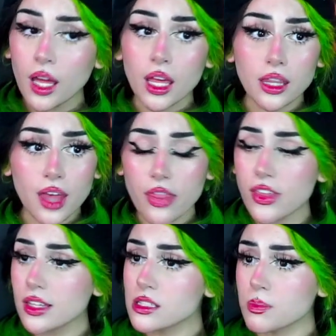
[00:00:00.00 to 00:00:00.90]
That thing
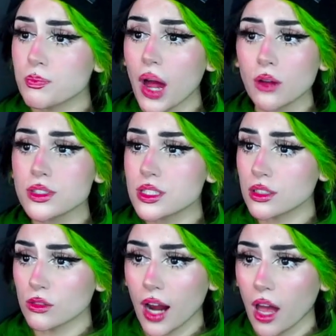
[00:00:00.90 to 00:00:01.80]
is bouncing
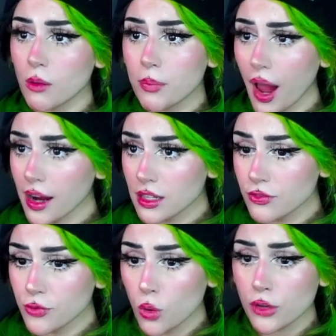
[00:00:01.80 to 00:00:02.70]
around back and
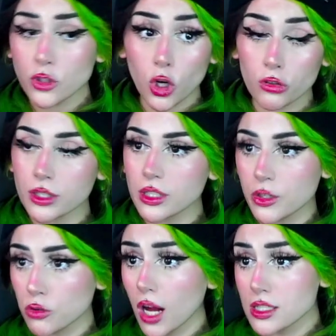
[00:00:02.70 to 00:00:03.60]
forth, currently
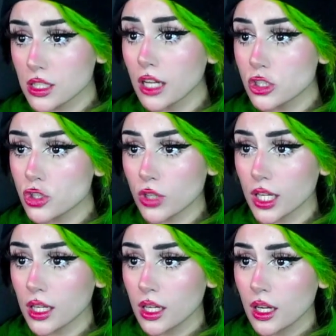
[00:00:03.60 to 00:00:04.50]
cross country.
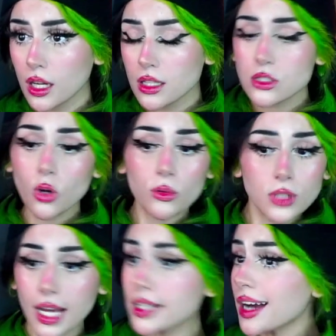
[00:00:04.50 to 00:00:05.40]
So
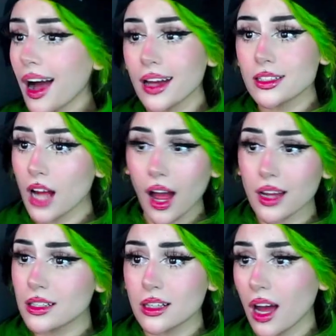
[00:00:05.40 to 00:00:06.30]
like I
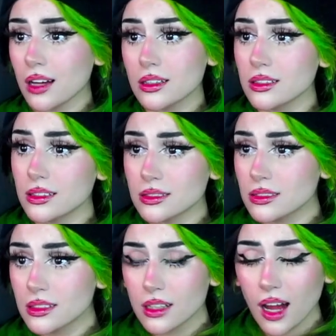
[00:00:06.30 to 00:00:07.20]
I I, uh,
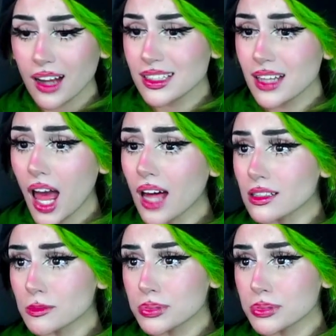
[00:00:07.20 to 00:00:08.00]
I need help.